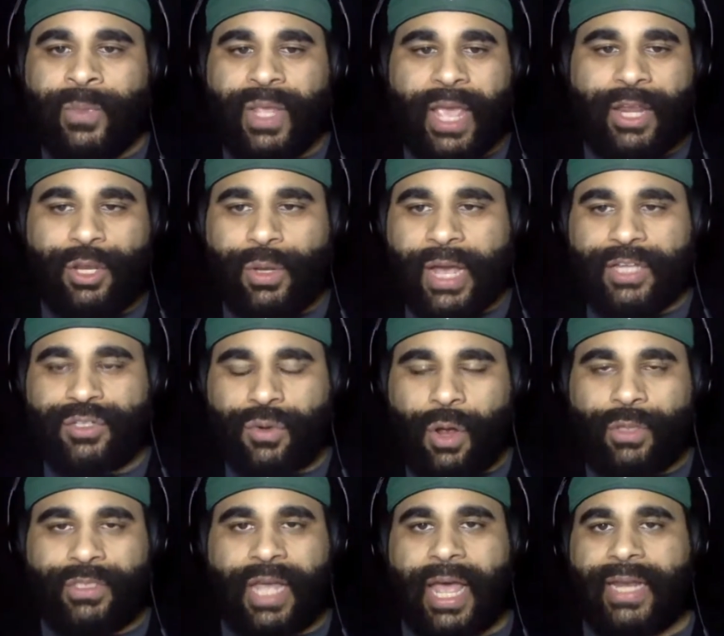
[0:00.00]
and you guys are
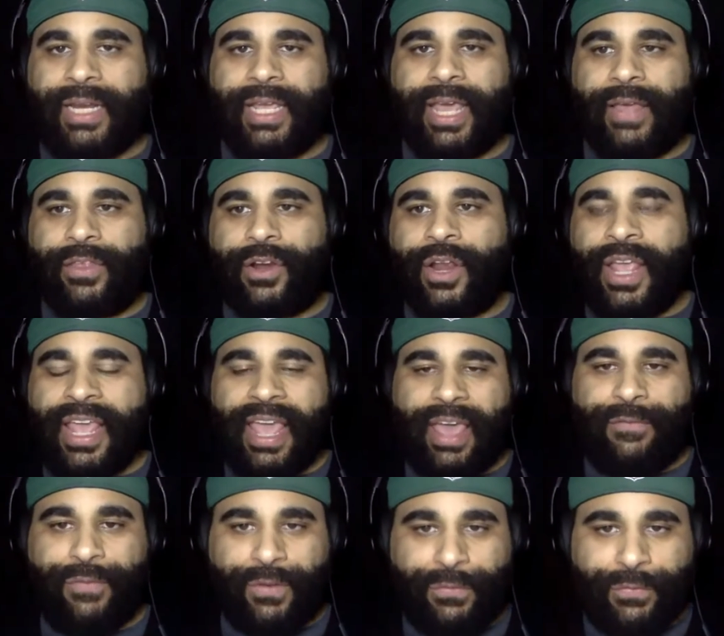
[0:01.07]
all tied together.
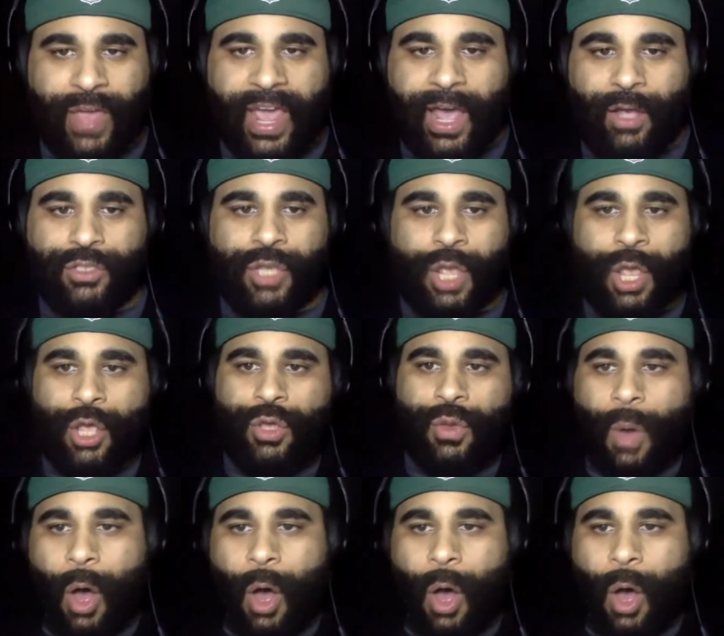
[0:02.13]
If it fails, you